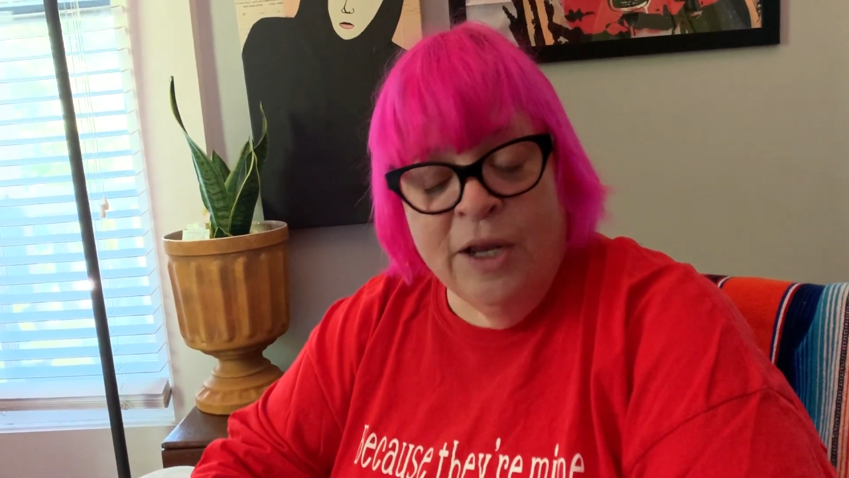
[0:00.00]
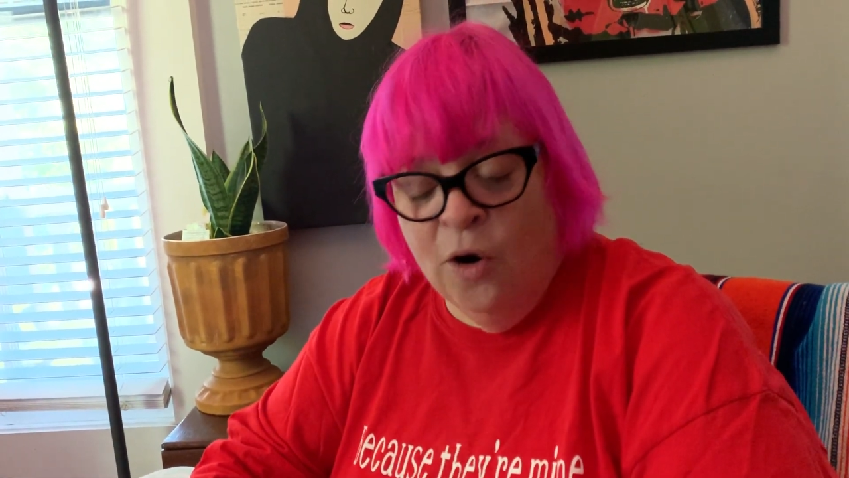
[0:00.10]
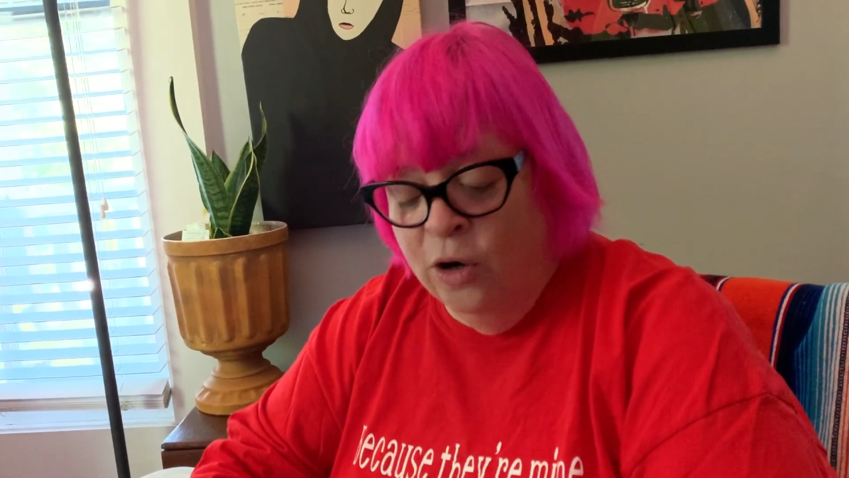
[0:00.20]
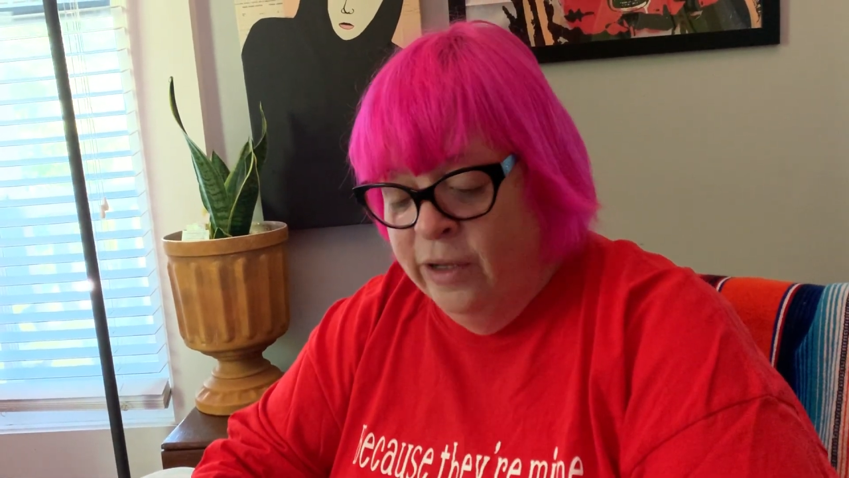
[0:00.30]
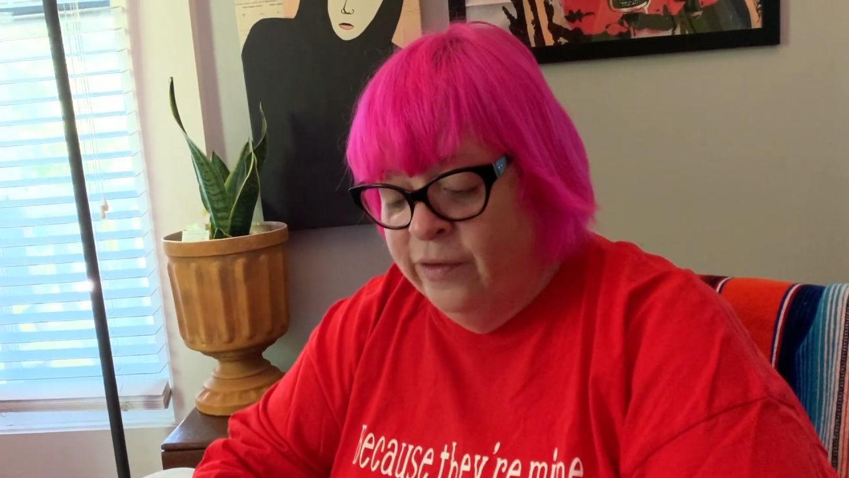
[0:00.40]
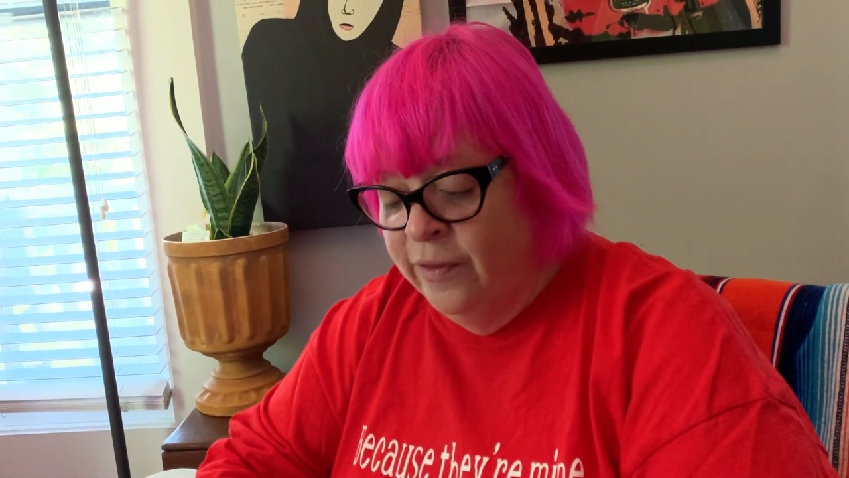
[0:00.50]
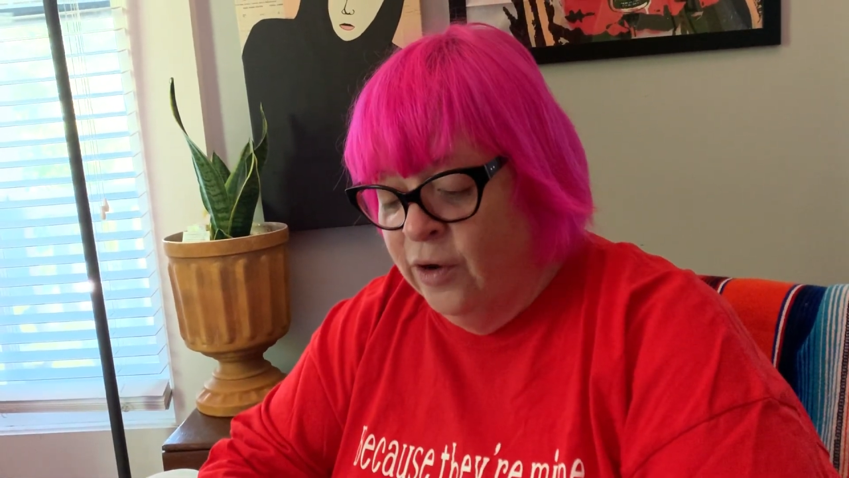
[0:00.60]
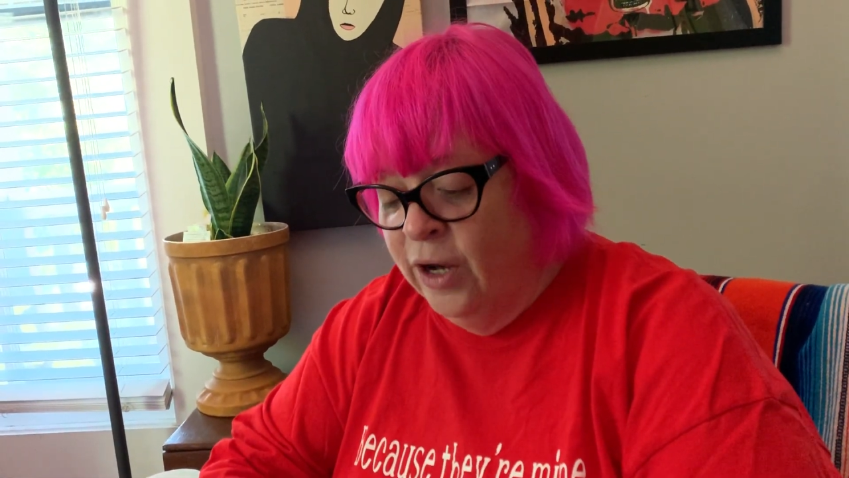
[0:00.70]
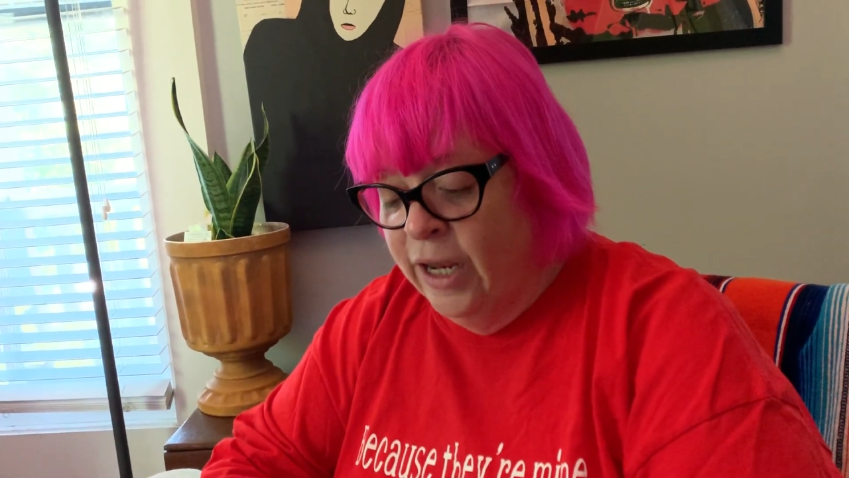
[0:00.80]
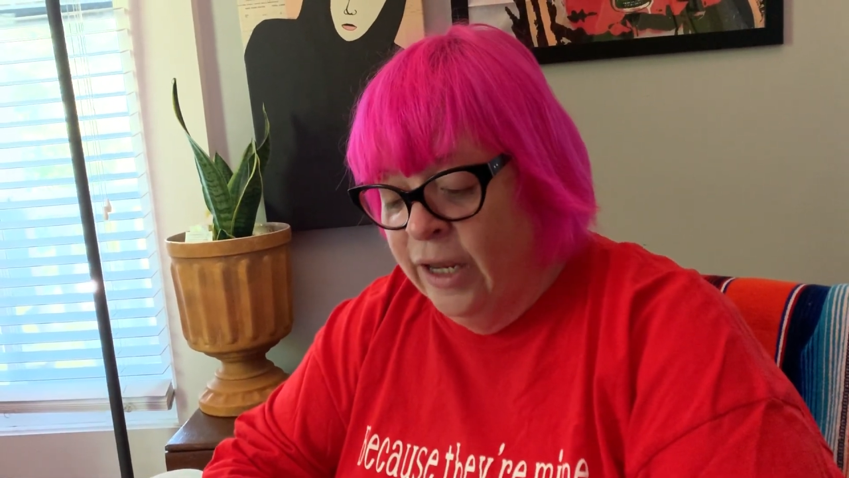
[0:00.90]
card that's in their
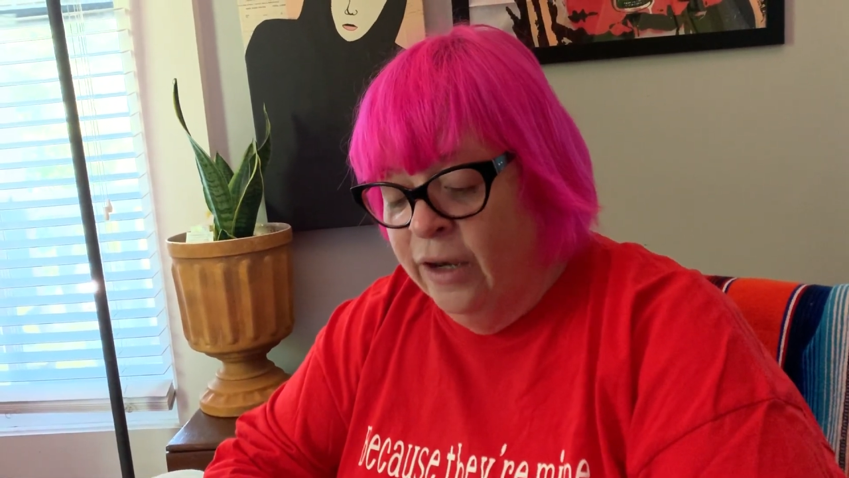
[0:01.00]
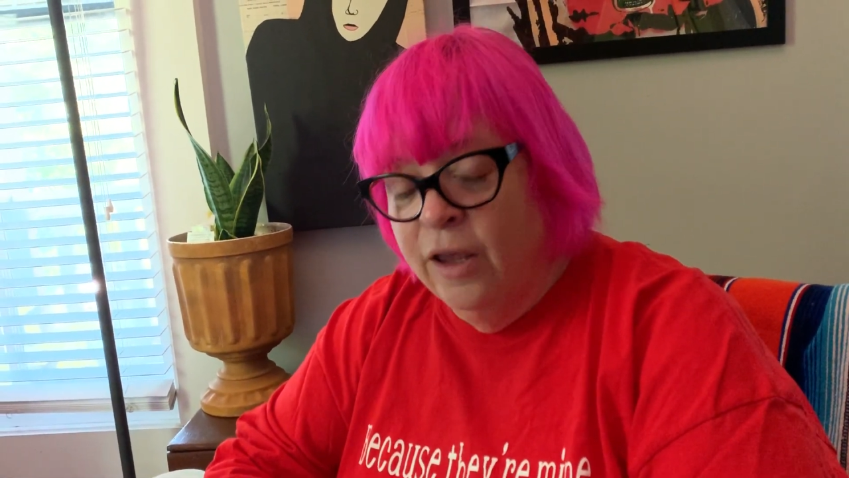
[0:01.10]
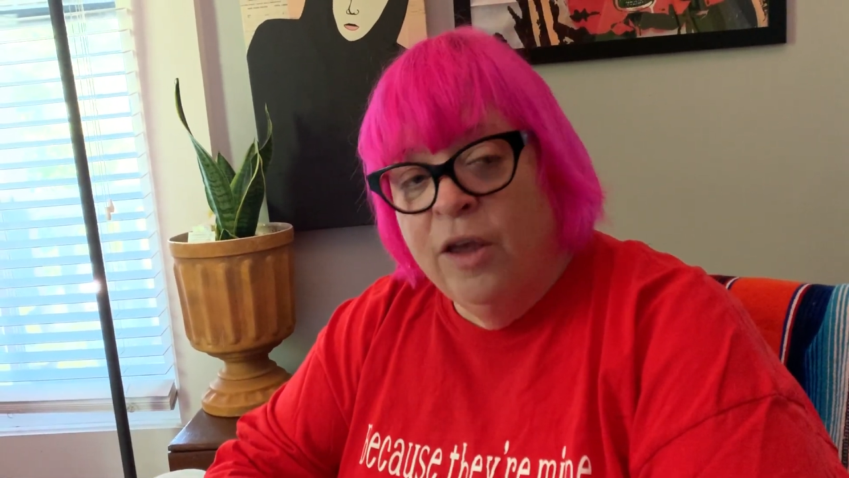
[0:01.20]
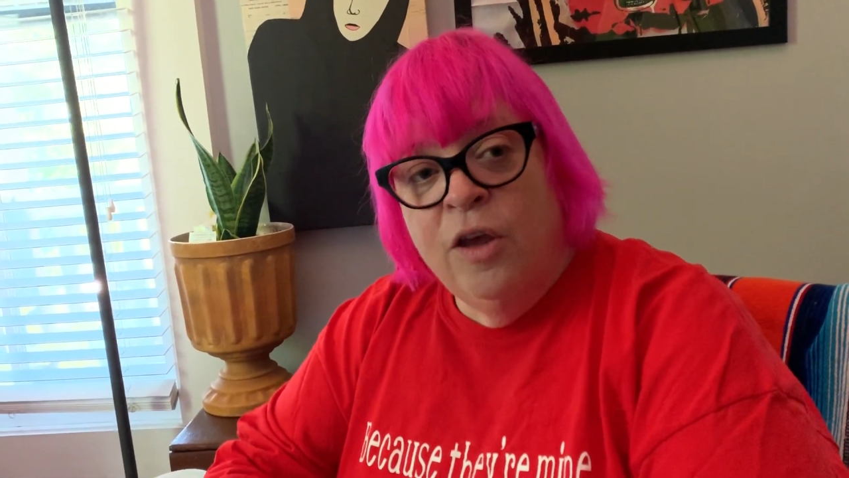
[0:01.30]
hand.